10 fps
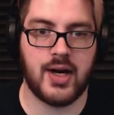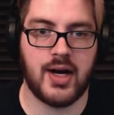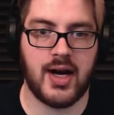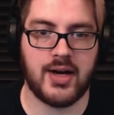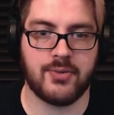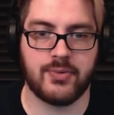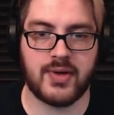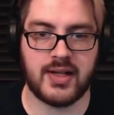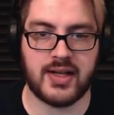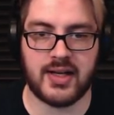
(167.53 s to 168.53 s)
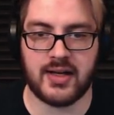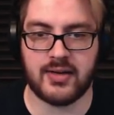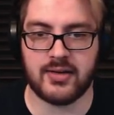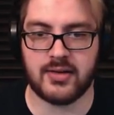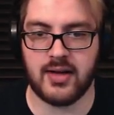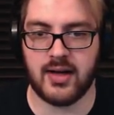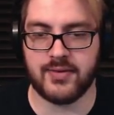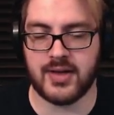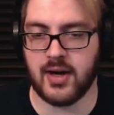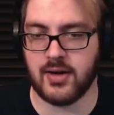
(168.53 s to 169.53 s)
I really
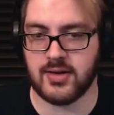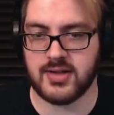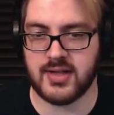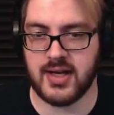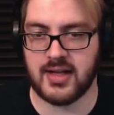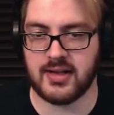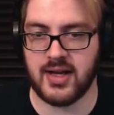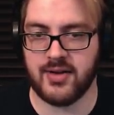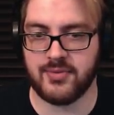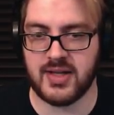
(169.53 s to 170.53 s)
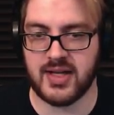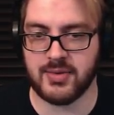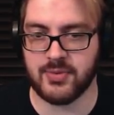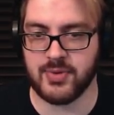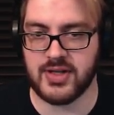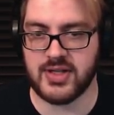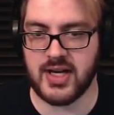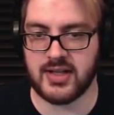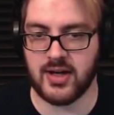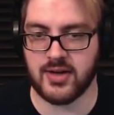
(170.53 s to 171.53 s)
love the arts, and I love being able to
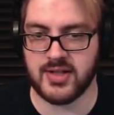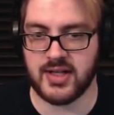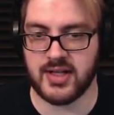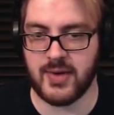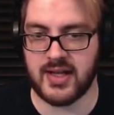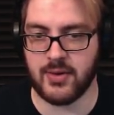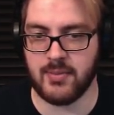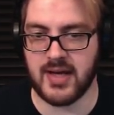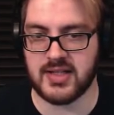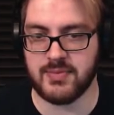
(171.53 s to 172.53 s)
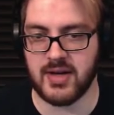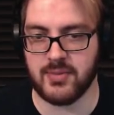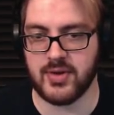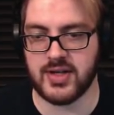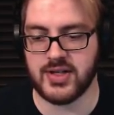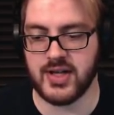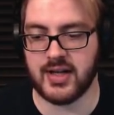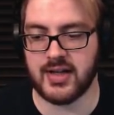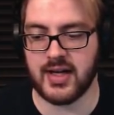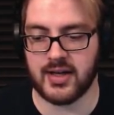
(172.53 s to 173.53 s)
appreciate the arts in the way they were meant to be
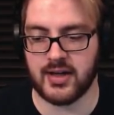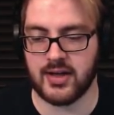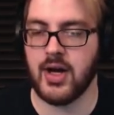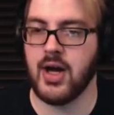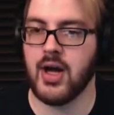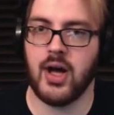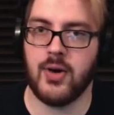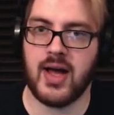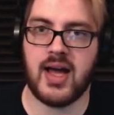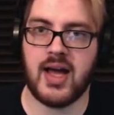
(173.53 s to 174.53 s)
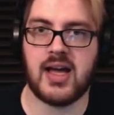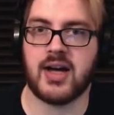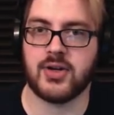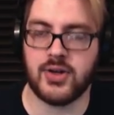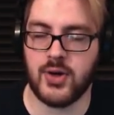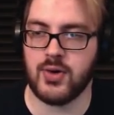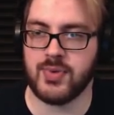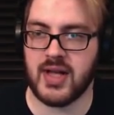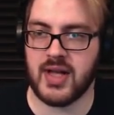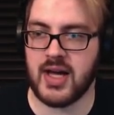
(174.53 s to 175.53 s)
appreciated. Like, oh hey, I could go to a
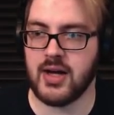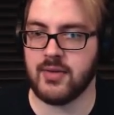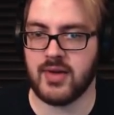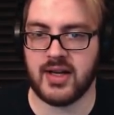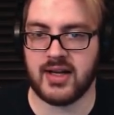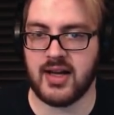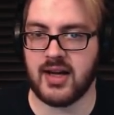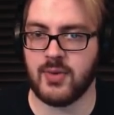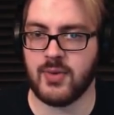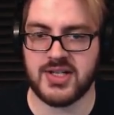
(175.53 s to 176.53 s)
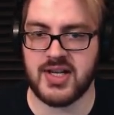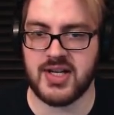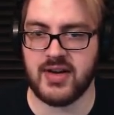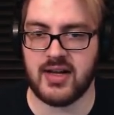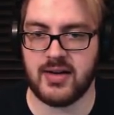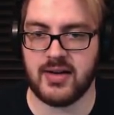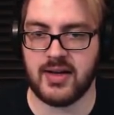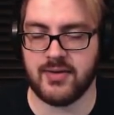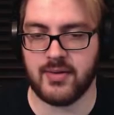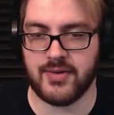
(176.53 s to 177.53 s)
play, I could watch a DVD
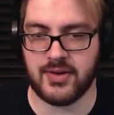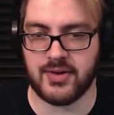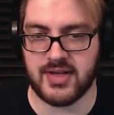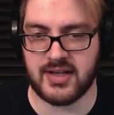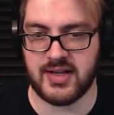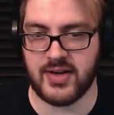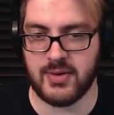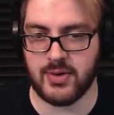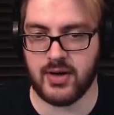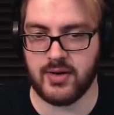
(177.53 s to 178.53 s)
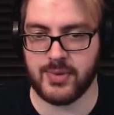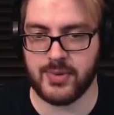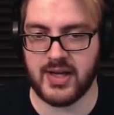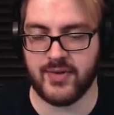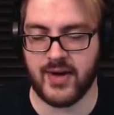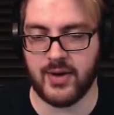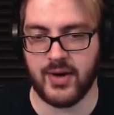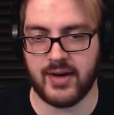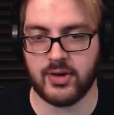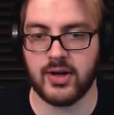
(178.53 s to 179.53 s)
if there's like a DVD recording of a play, fine,
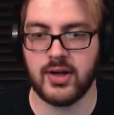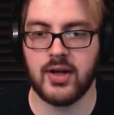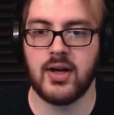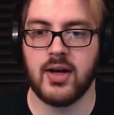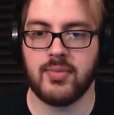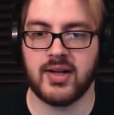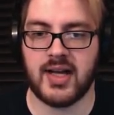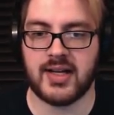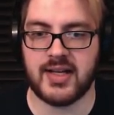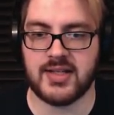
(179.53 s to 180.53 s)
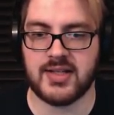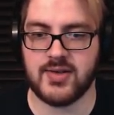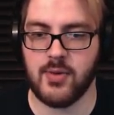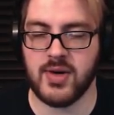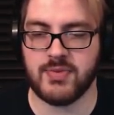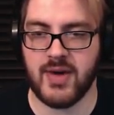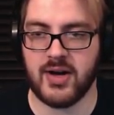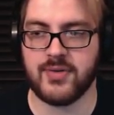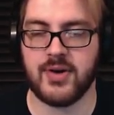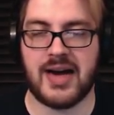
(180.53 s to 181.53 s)
whatever. But like, it's so much
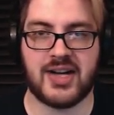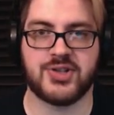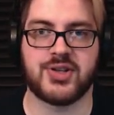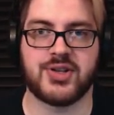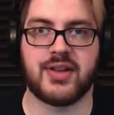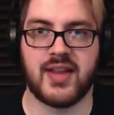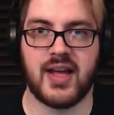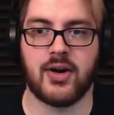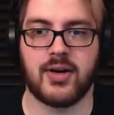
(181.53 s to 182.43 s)
better if you're actually there